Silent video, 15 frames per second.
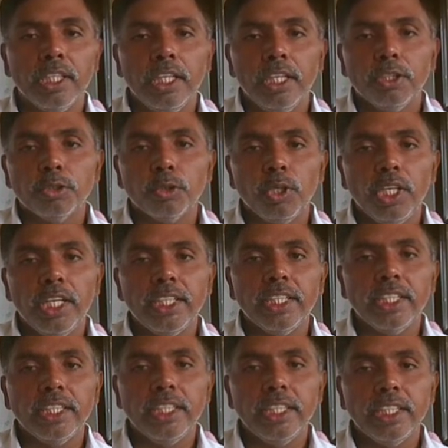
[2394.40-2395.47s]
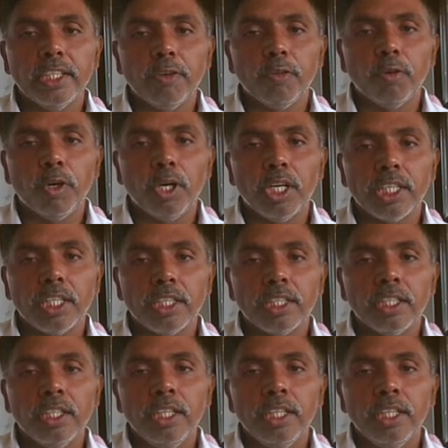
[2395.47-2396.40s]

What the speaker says: So latent heat of water